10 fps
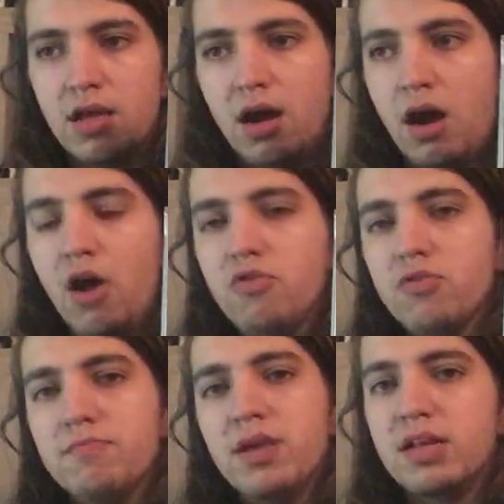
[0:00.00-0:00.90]
A
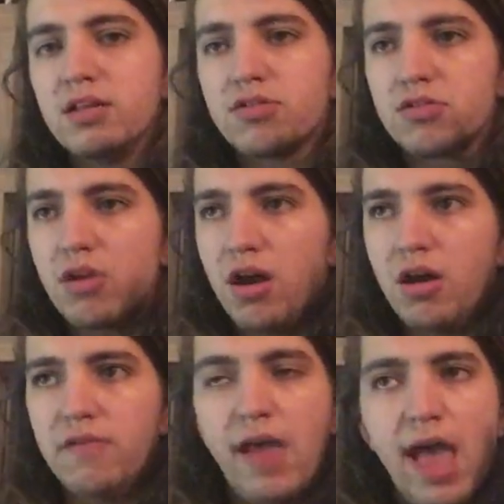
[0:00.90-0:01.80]
hundred minutes
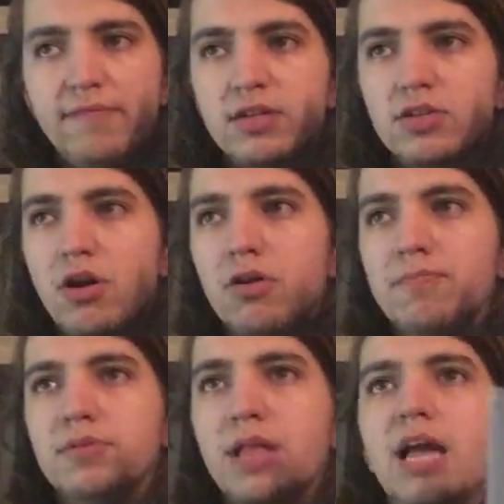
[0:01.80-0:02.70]
of
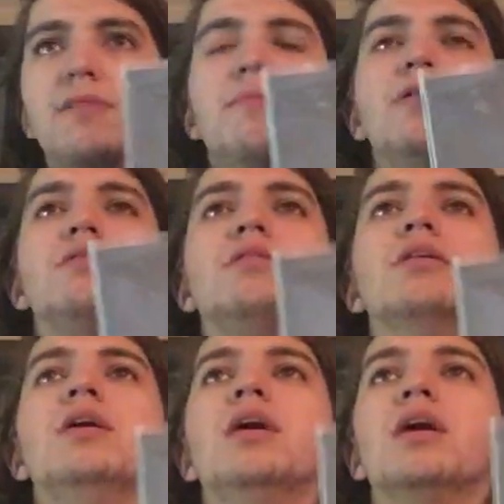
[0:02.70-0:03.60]
avant-garde black
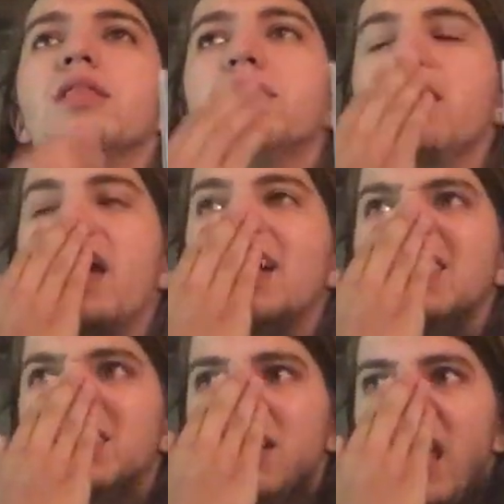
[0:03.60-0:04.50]
metal
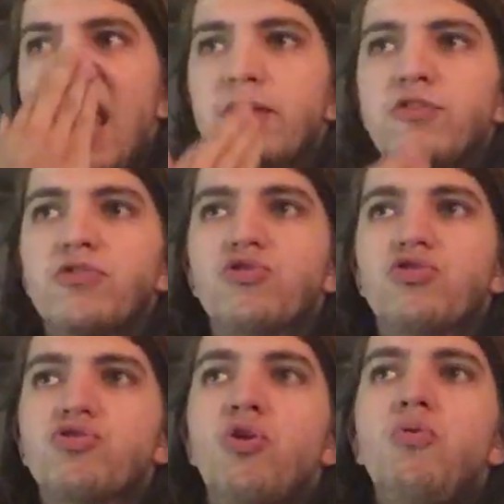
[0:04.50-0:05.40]
that has just
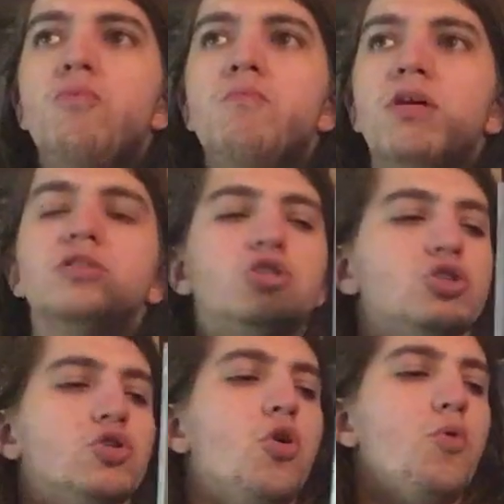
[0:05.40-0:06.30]
so much
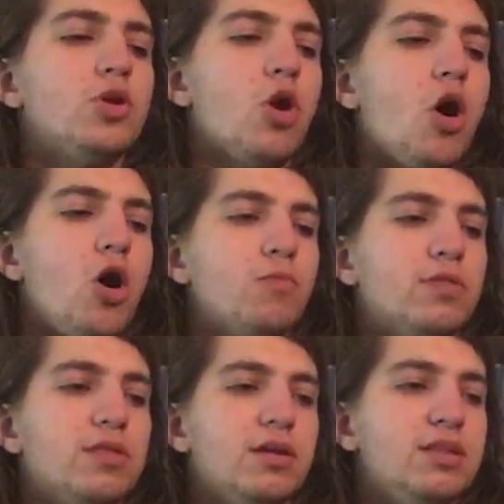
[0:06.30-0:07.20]
going on
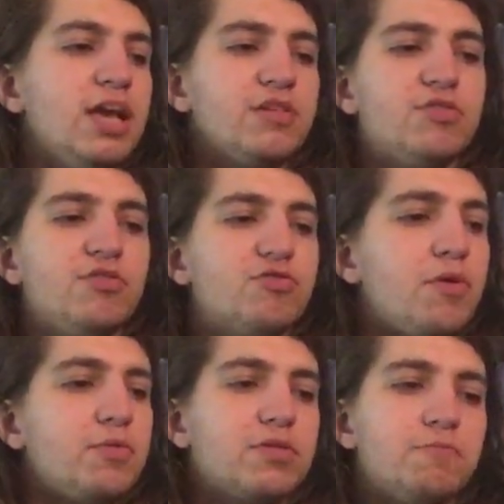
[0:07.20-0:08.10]
with it. Yes, there's
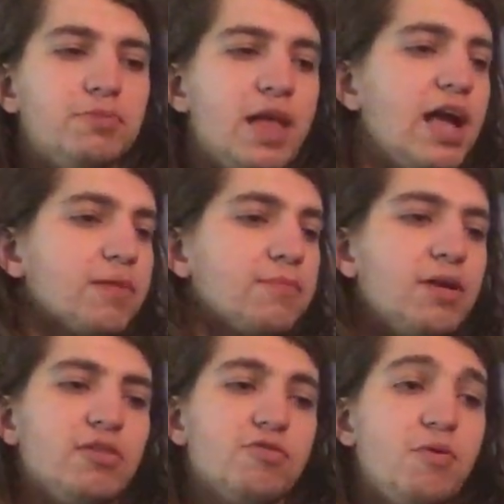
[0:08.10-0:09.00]
moments of black
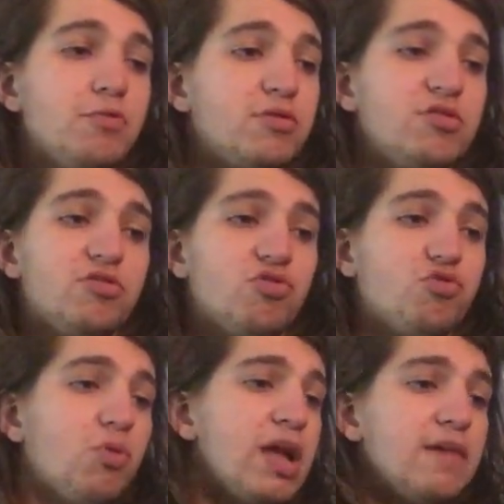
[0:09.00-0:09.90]
metal, there's moments of just
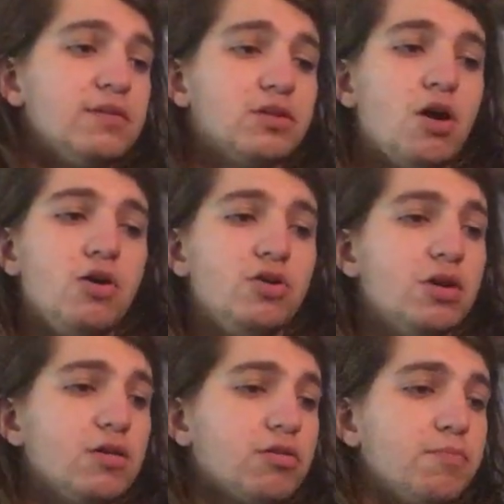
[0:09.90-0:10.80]
straight avant-garde. You
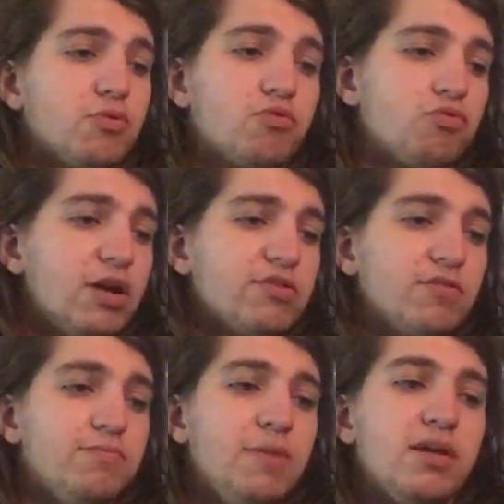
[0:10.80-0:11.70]
got some
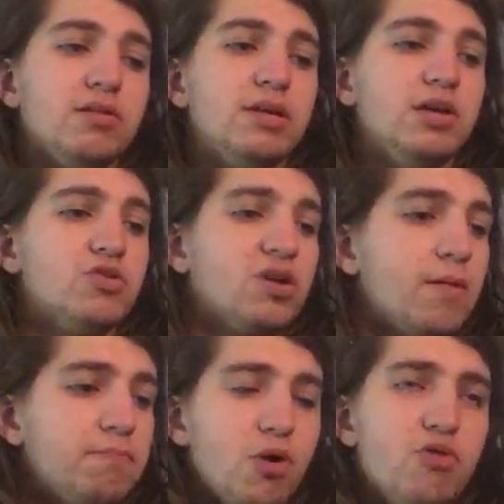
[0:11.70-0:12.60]
progressive metal in here, you
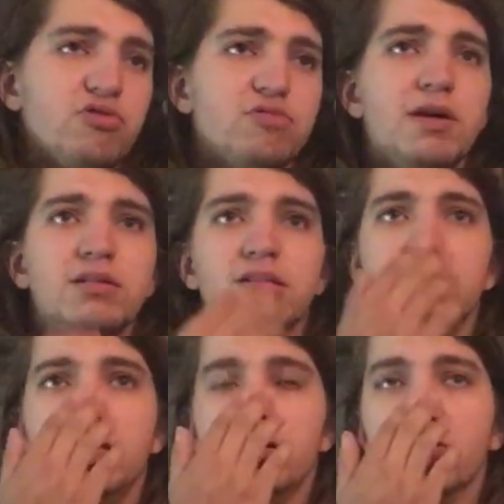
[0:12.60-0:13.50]
got post metal
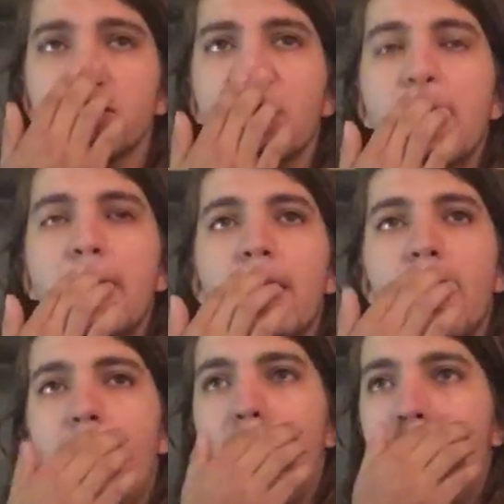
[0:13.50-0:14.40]
in here.
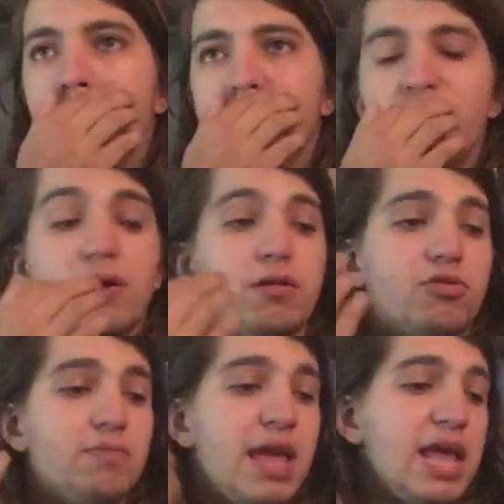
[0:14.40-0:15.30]
Uh, you got
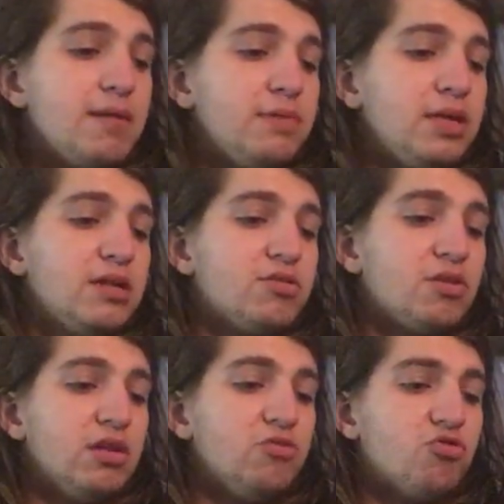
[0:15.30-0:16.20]
some ambience
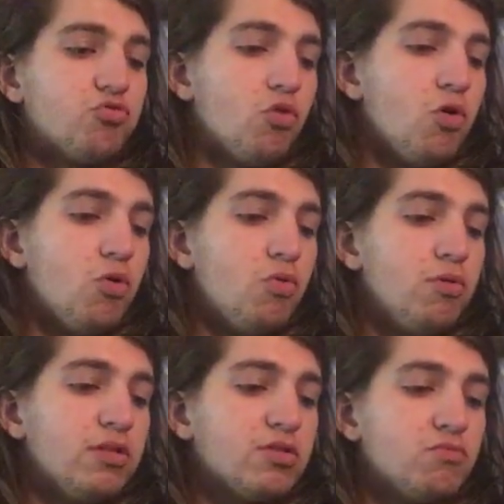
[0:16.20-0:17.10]
and
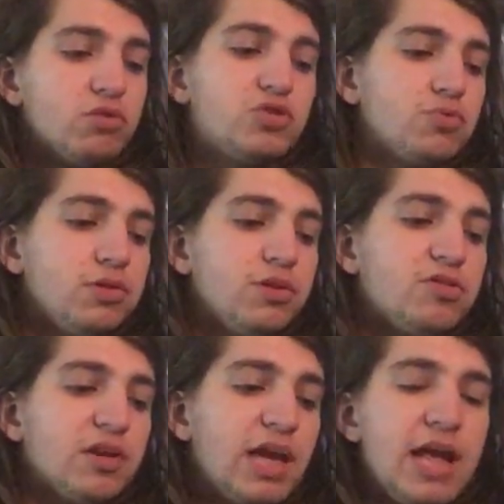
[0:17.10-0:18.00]
drone and some
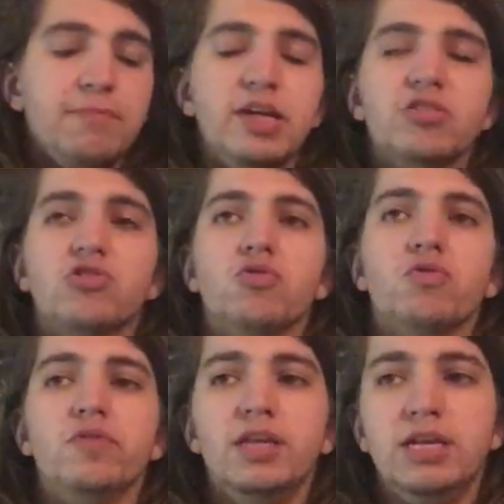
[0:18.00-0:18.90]
ritualistic ambience
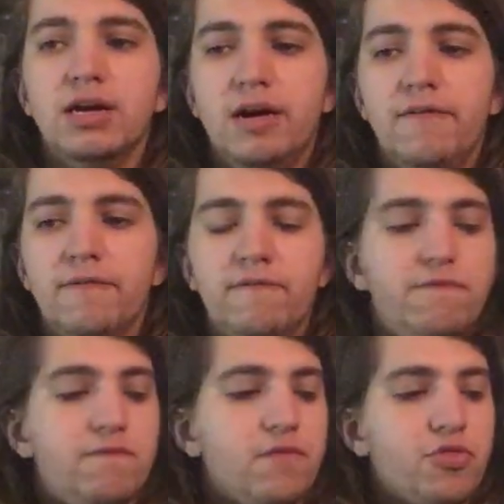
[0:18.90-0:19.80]
during the uh,
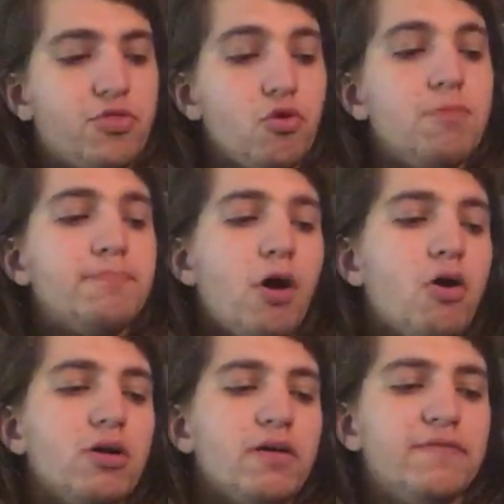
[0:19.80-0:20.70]
third
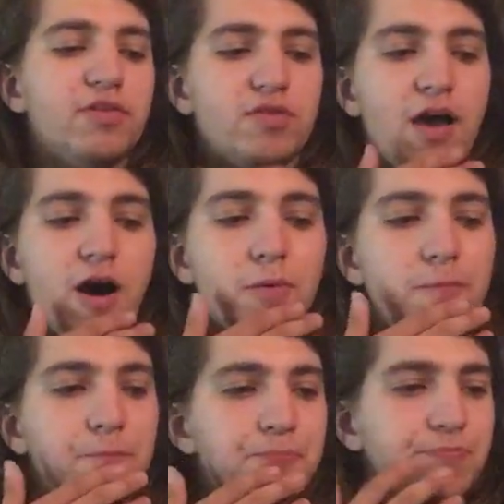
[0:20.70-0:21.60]
part of this
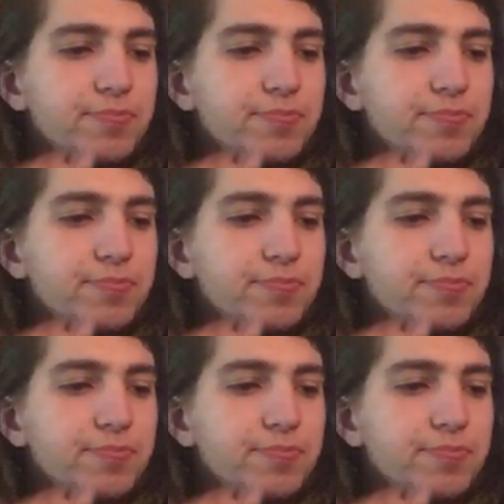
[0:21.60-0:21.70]
album.